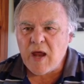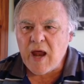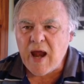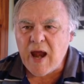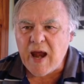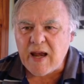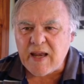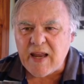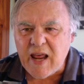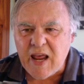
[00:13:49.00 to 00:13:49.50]

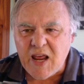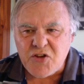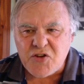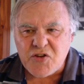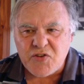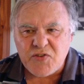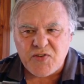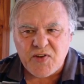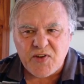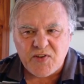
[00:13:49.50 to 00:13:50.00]
And
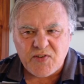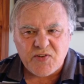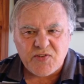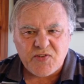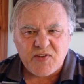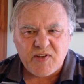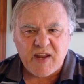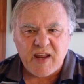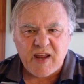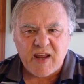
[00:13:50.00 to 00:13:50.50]
engine says it's
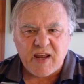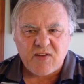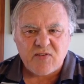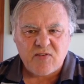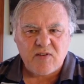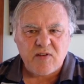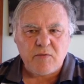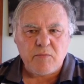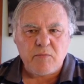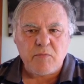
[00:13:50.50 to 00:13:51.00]
an
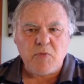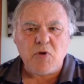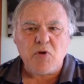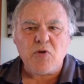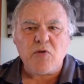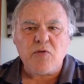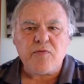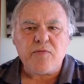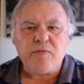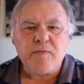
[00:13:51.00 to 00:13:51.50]
excellent
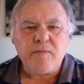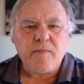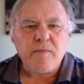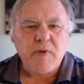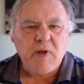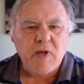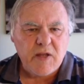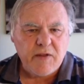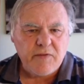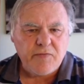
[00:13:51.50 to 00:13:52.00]
move.
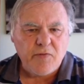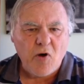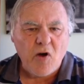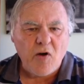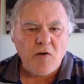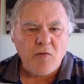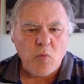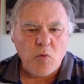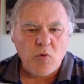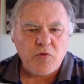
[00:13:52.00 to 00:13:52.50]

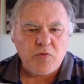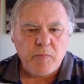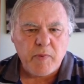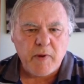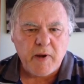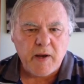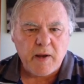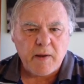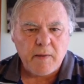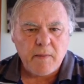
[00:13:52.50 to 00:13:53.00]
e5 was
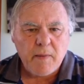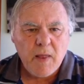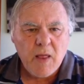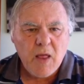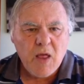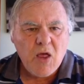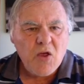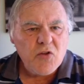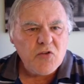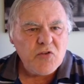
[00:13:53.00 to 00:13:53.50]
better.
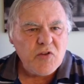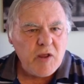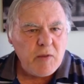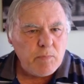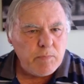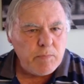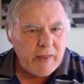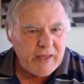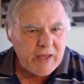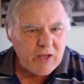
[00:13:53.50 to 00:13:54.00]
So he
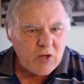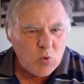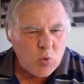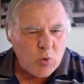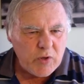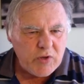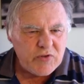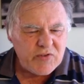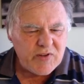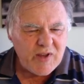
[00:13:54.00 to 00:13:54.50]
played
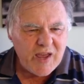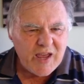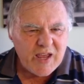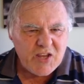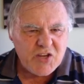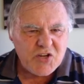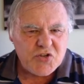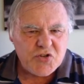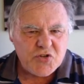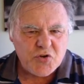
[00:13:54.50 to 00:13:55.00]
queen to
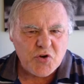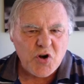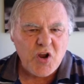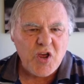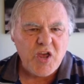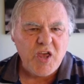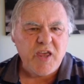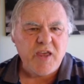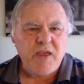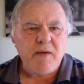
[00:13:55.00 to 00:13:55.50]

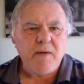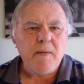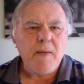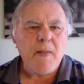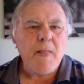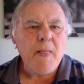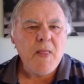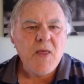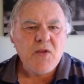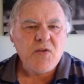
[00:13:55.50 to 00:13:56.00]
h3.
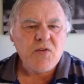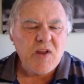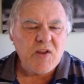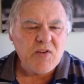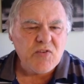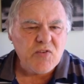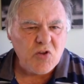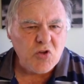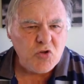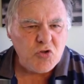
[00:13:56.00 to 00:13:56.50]
So
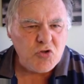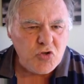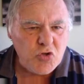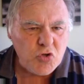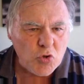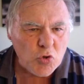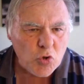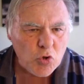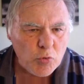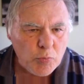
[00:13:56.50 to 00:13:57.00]
it's a
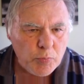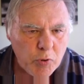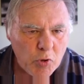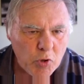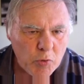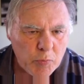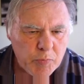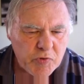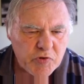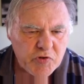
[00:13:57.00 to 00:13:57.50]

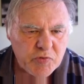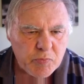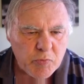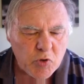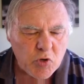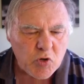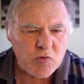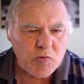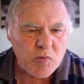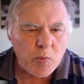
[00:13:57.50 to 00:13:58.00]
dual-purpose
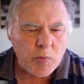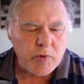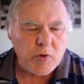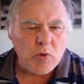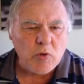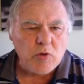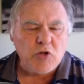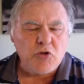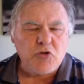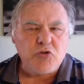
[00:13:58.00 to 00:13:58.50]
move, what we
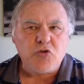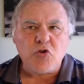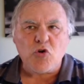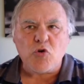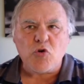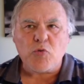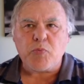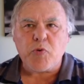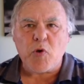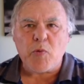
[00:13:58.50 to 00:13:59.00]
call a
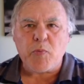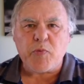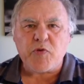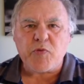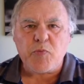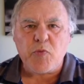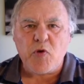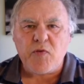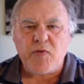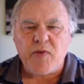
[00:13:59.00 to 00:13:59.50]
dual-purpose
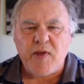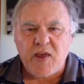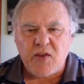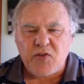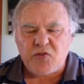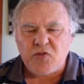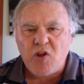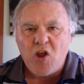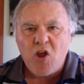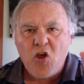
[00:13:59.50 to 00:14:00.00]
move. It
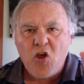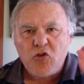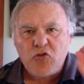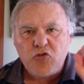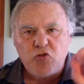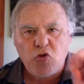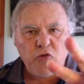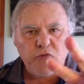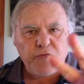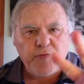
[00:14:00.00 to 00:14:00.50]
has
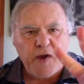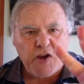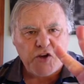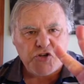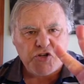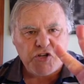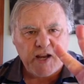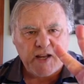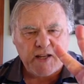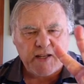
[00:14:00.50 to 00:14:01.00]
2
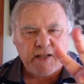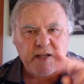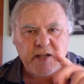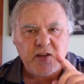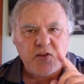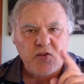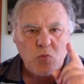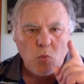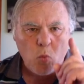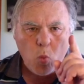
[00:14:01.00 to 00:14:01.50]

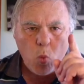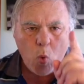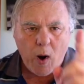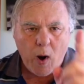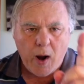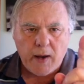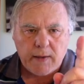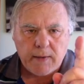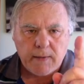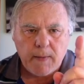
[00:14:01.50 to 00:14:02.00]
functionalities.
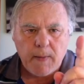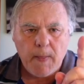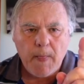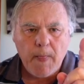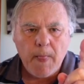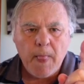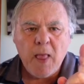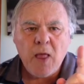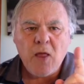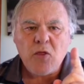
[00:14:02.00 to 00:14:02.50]
1,
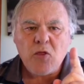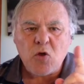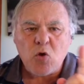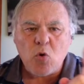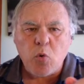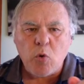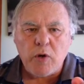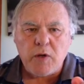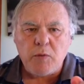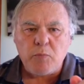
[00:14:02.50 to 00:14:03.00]
the
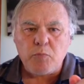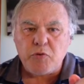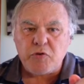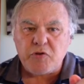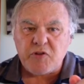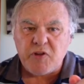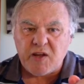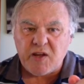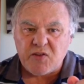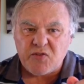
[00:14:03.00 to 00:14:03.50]
queen
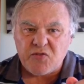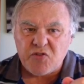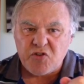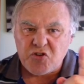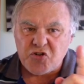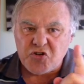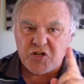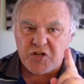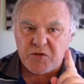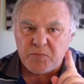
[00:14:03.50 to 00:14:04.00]
protects the
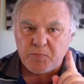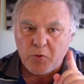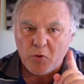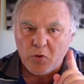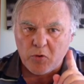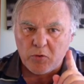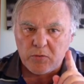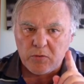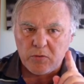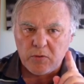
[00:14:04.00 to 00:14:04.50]

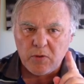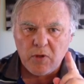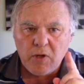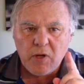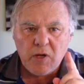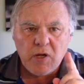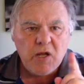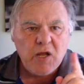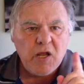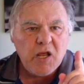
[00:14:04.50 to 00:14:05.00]
g-pawn,
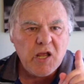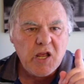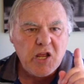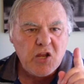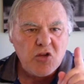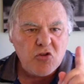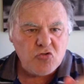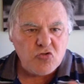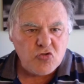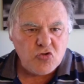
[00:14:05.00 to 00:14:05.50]

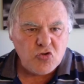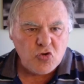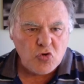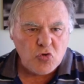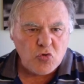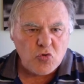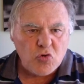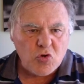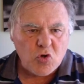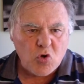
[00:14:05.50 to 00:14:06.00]
and
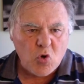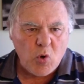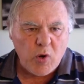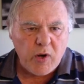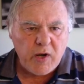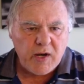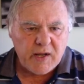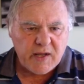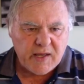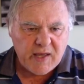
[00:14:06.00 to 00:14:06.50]
2, the
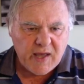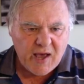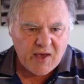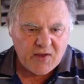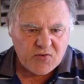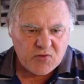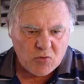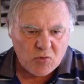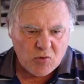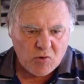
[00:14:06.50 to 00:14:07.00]
queen and
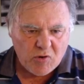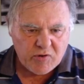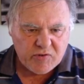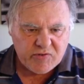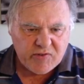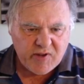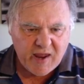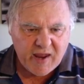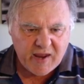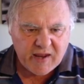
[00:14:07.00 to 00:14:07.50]
castle are
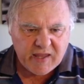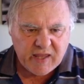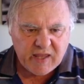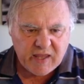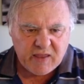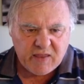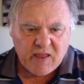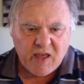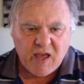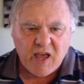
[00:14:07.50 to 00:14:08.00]

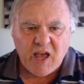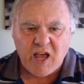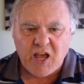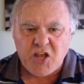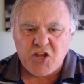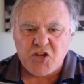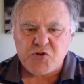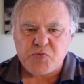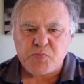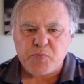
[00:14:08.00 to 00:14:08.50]
attacking the
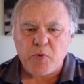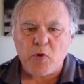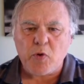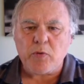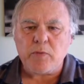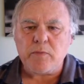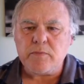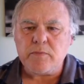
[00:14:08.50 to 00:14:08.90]
h-pawn.